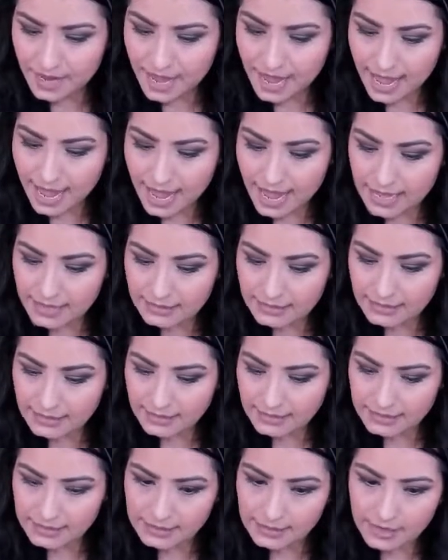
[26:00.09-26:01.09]
And
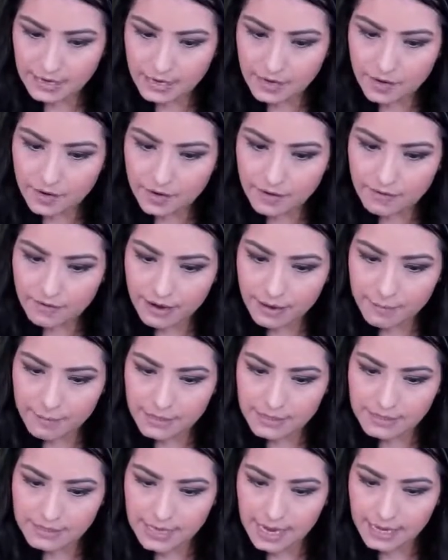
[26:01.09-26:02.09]
let's see here if I
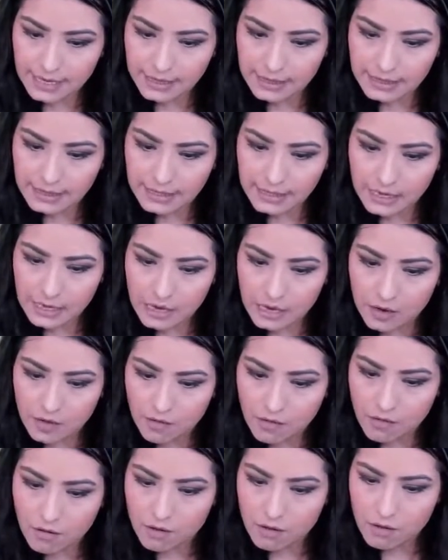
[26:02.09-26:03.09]
miss anything at
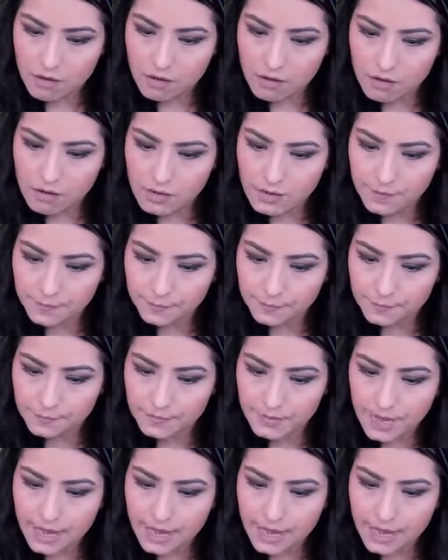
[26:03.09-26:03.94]
all.